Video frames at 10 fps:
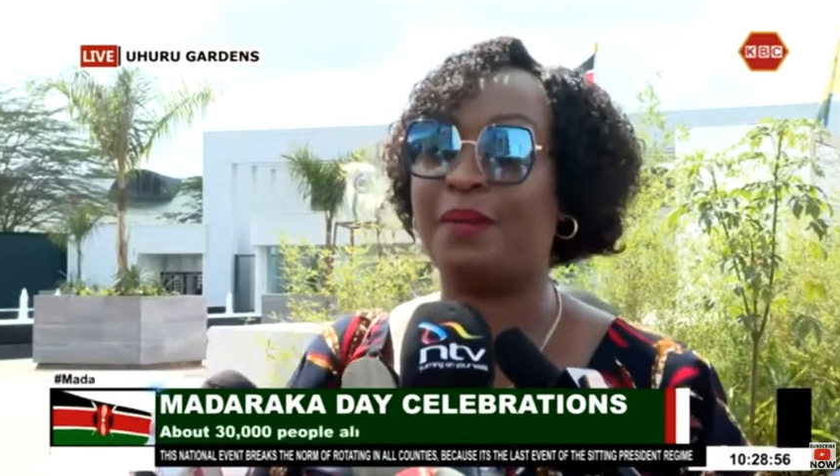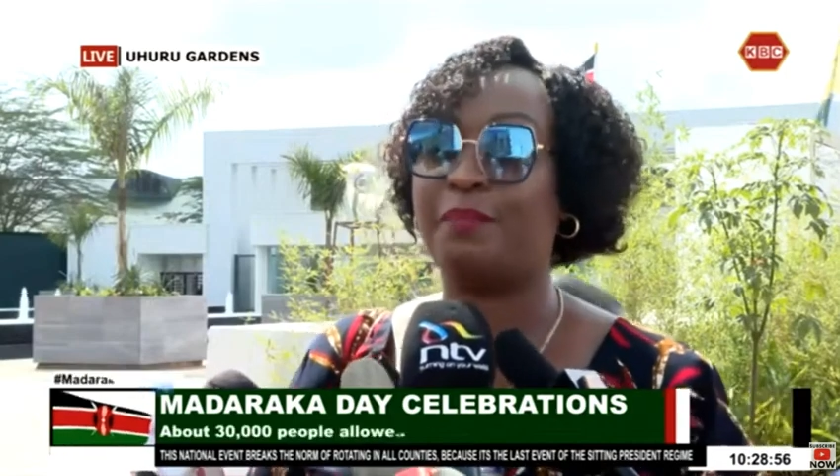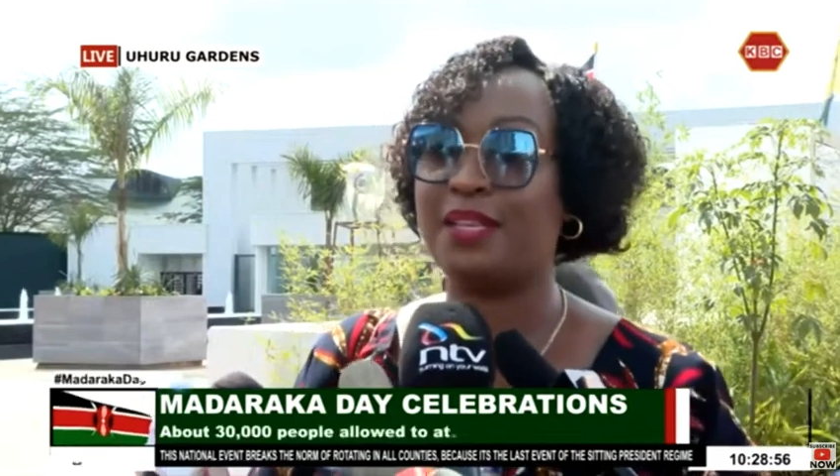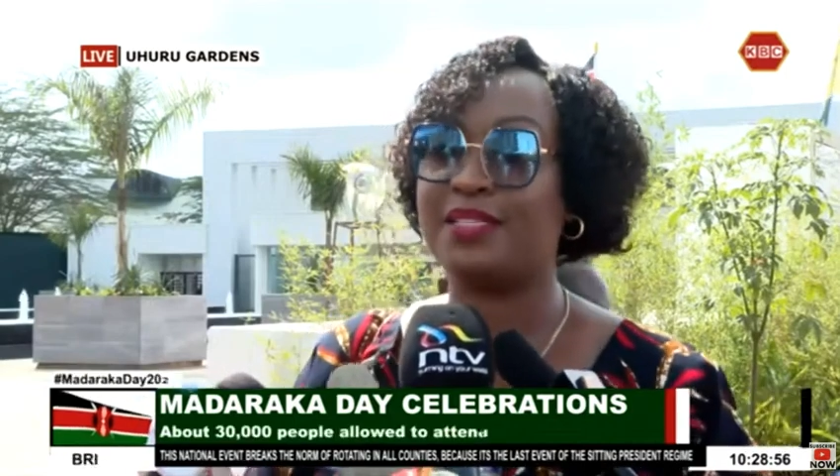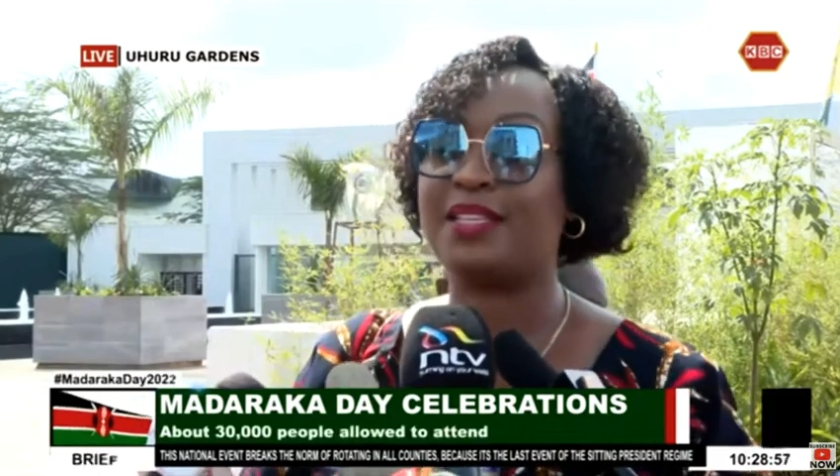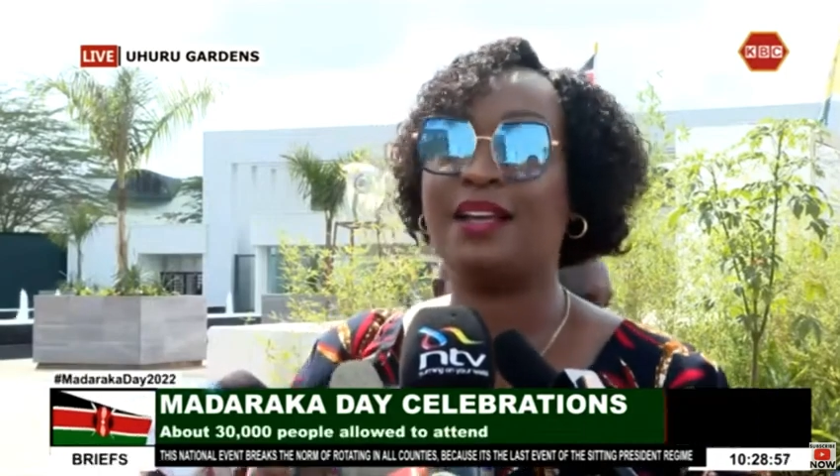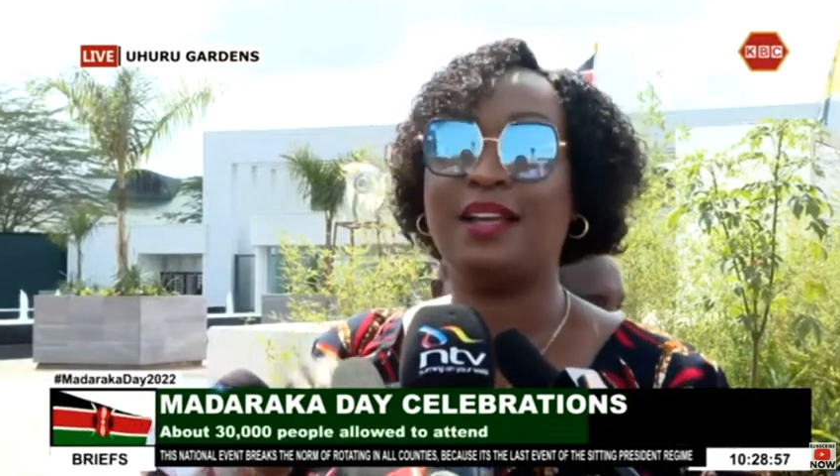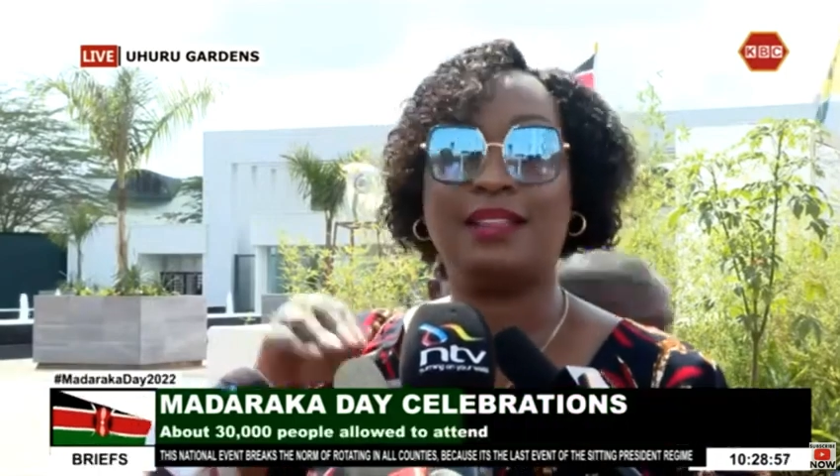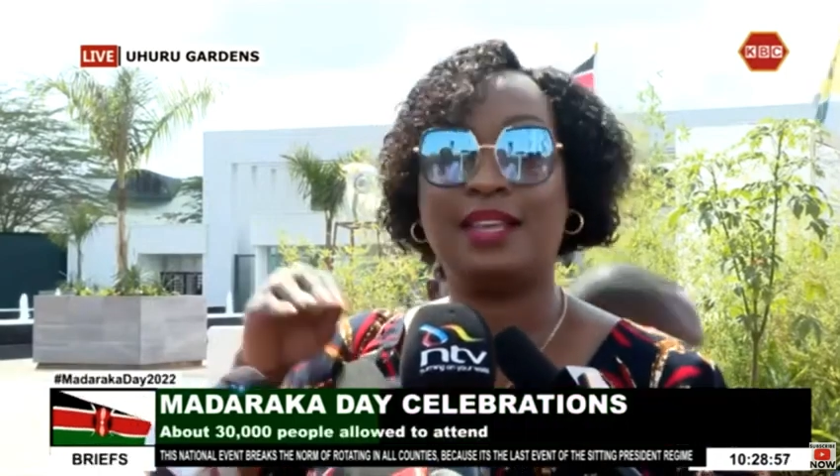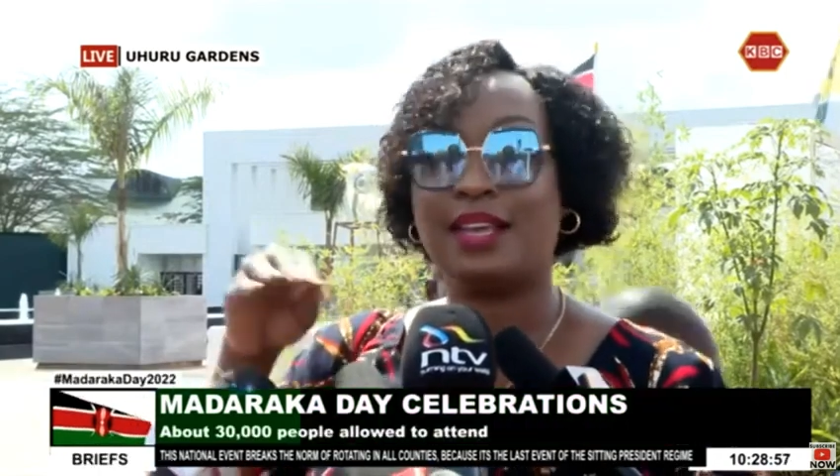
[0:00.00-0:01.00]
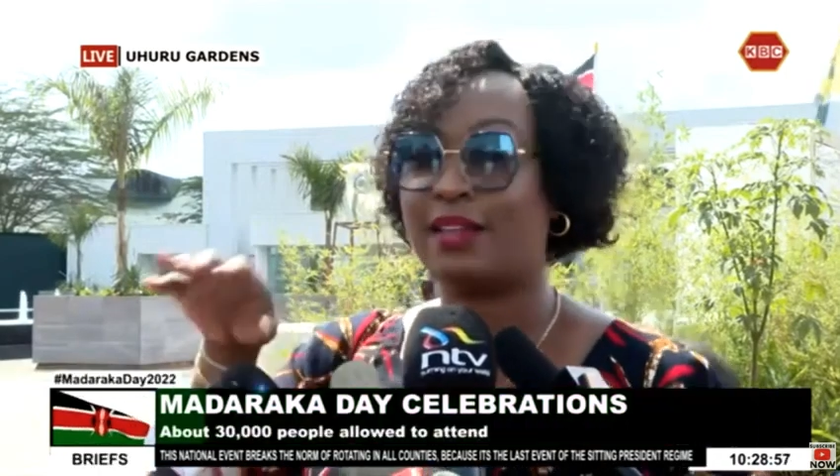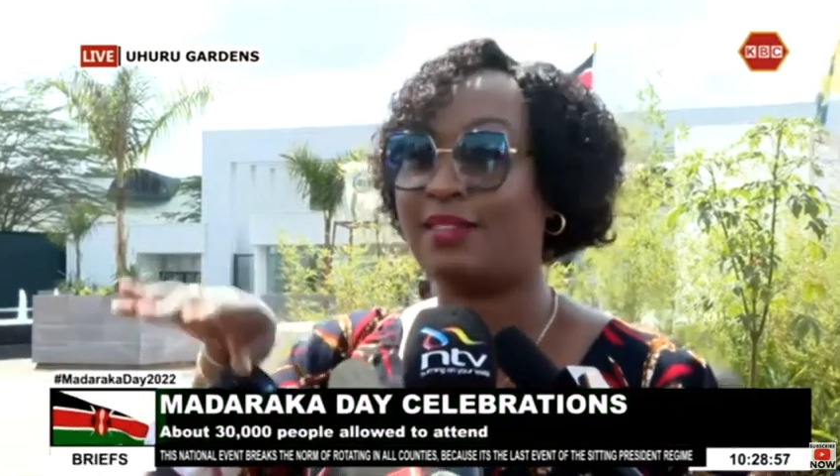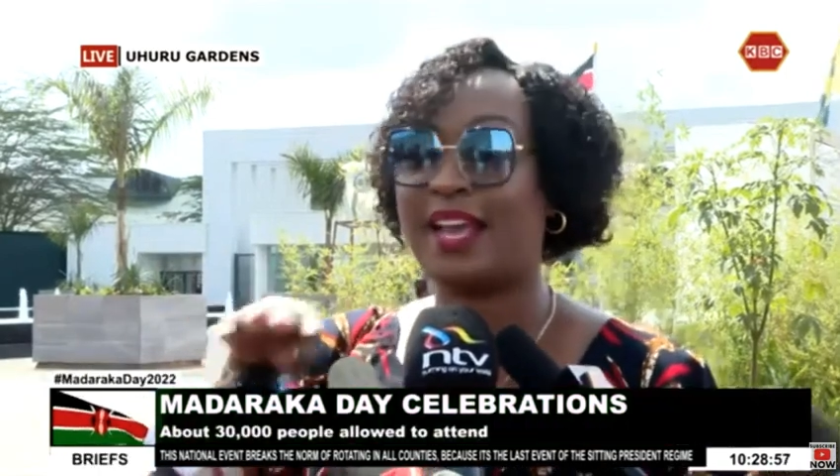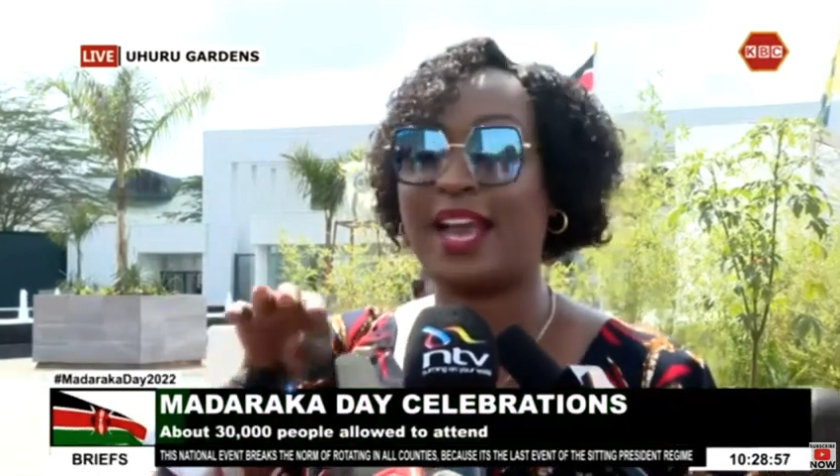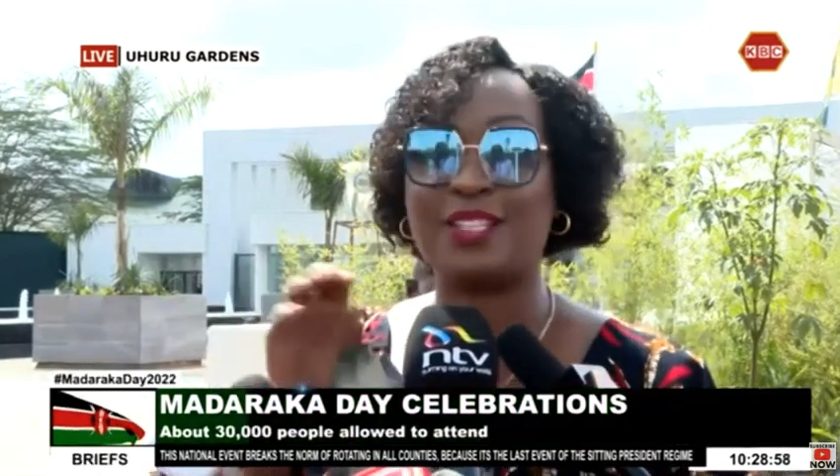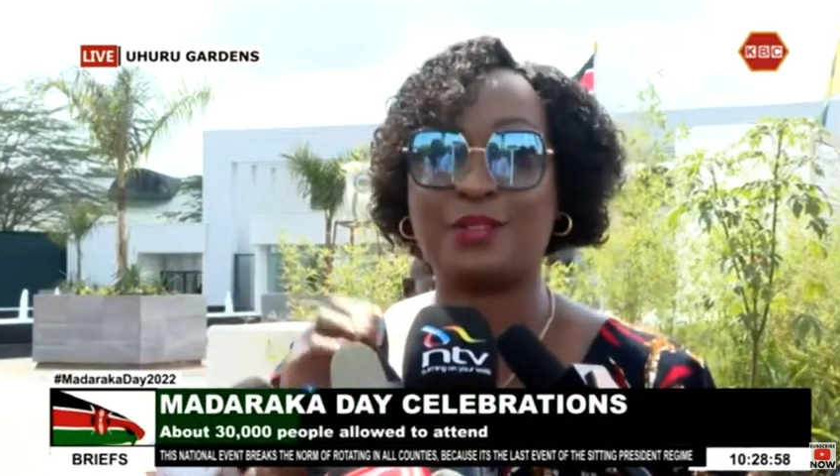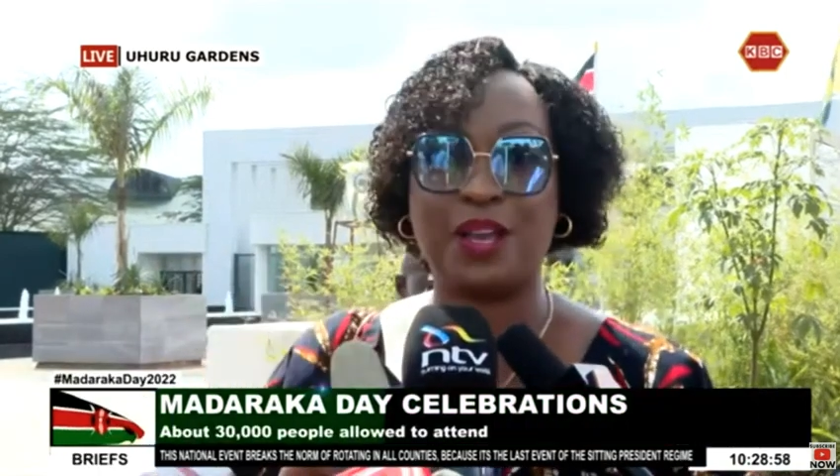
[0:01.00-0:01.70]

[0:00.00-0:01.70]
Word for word: And please, the, the guys